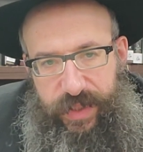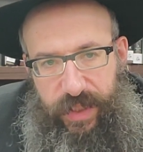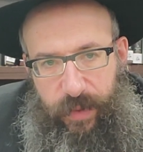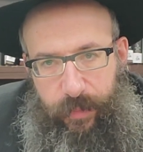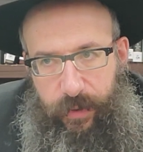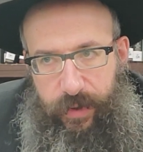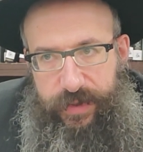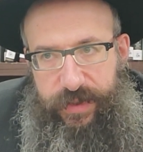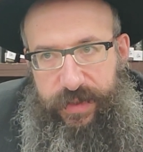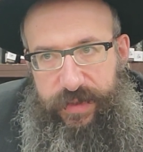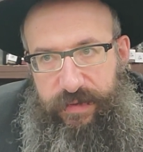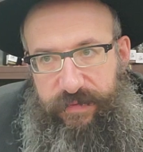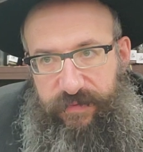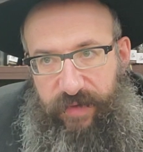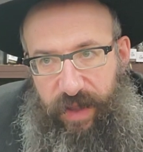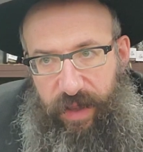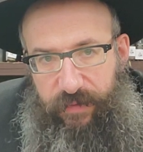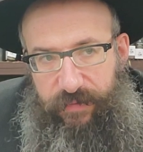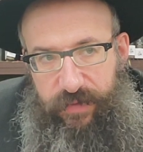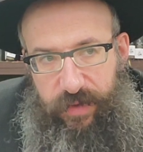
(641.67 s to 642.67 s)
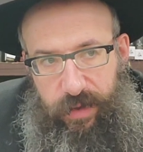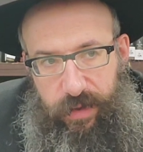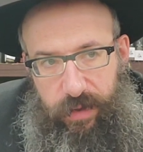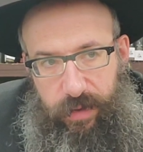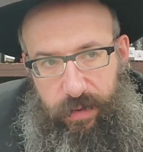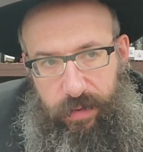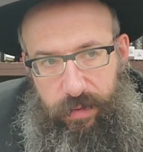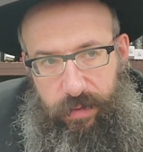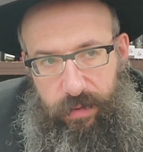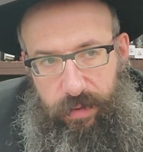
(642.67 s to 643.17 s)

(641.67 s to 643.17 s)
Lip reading: that a person's involved in,